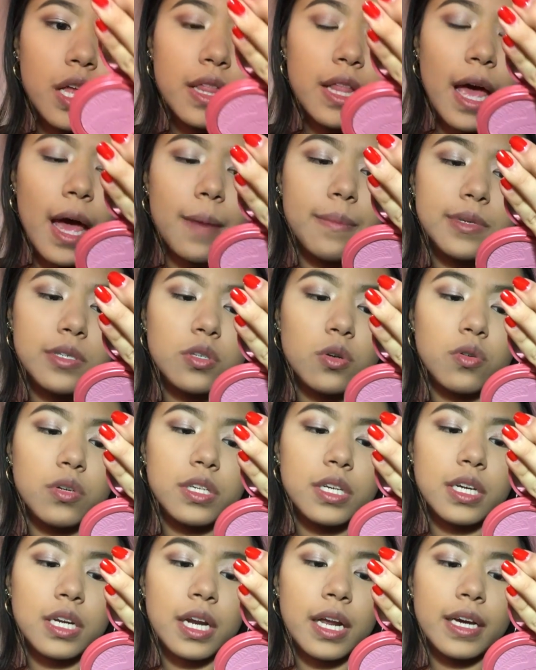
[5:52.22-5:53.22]
the
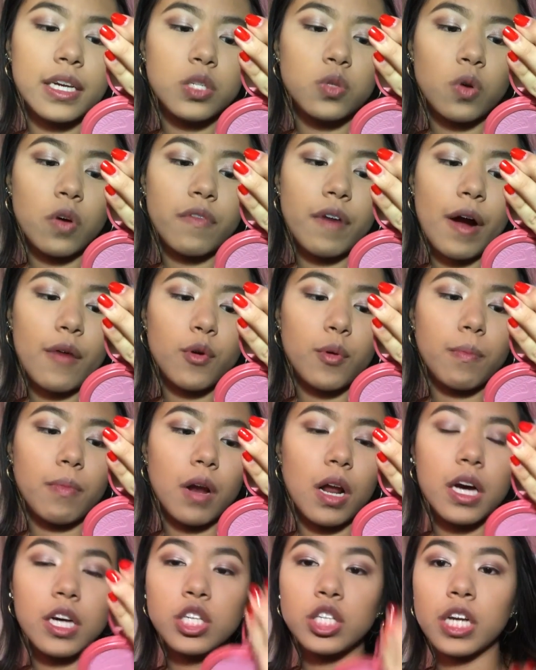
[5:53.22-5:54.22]
Amazonian Clay 12-Hour
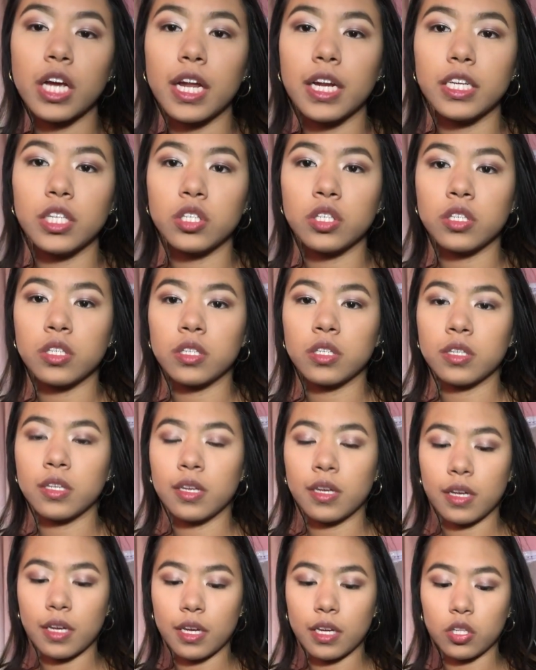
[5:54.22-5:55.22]
Blush, and it's
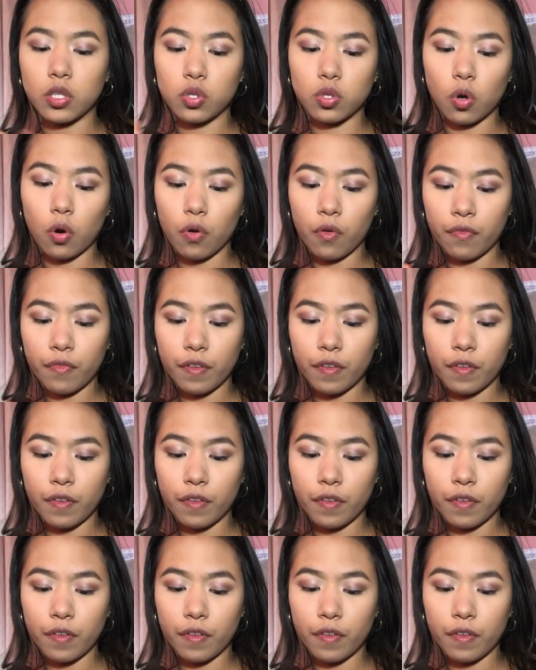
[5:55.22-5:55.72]
in Doll